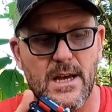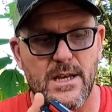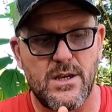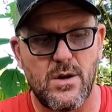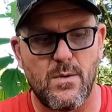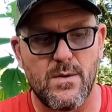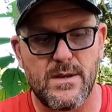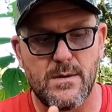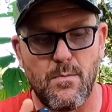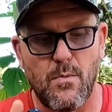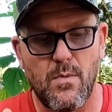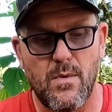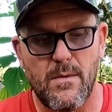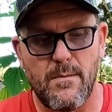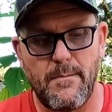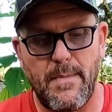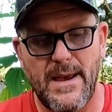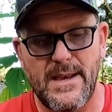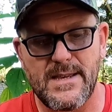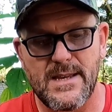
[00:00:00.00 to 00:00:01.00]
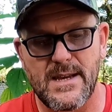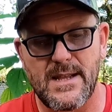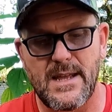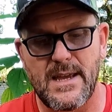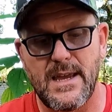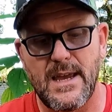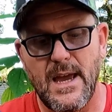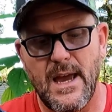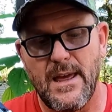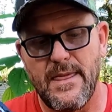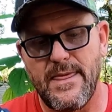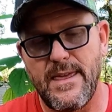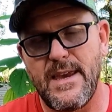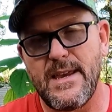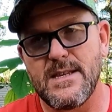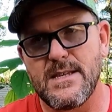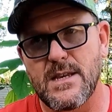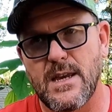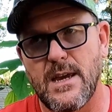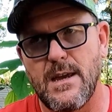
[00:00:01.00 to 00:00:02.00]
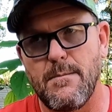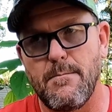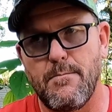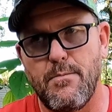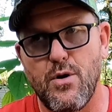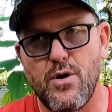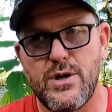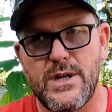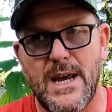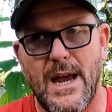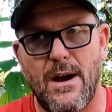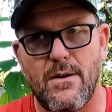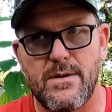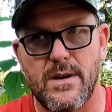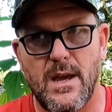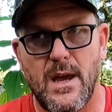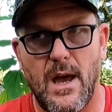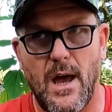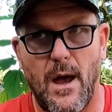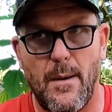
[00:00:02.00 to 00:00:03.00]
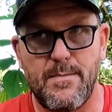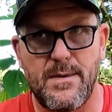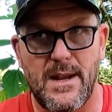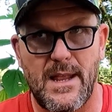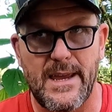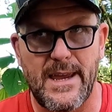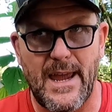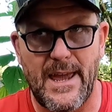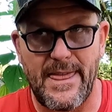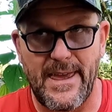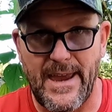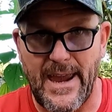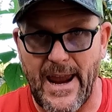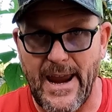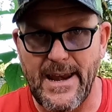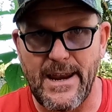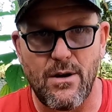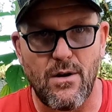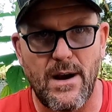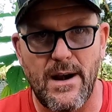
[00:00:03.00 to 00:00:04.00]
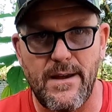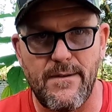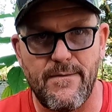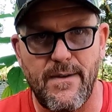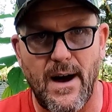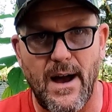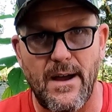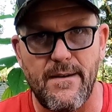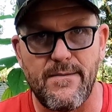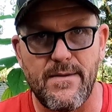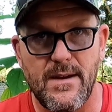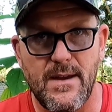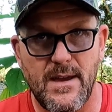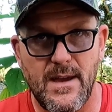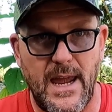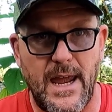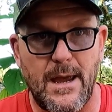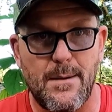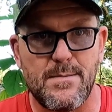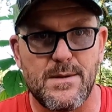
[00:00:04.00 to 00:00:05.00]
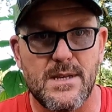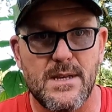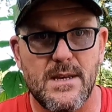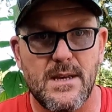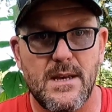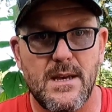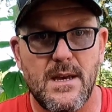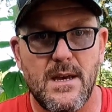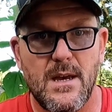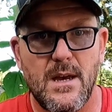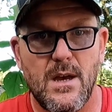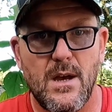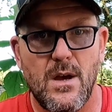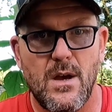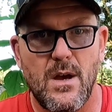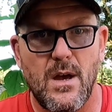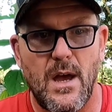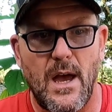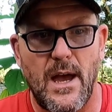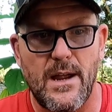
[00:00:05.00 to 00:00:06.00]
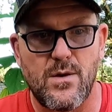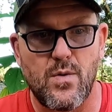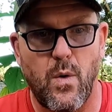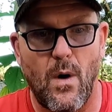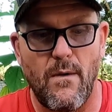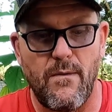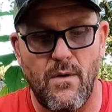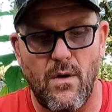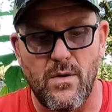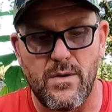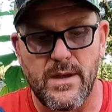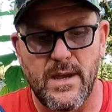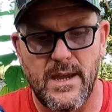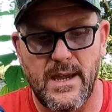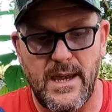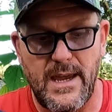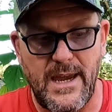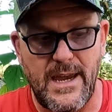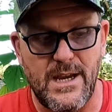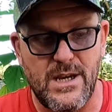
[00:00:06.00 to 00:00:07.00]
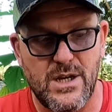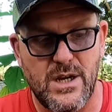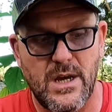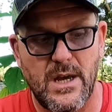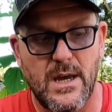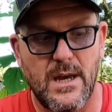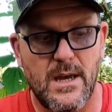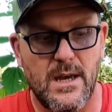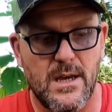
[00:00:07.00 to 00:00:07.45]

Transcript: So it's basically, these can push out up to like, I think eighty or eighty-five amps at twelve volt each.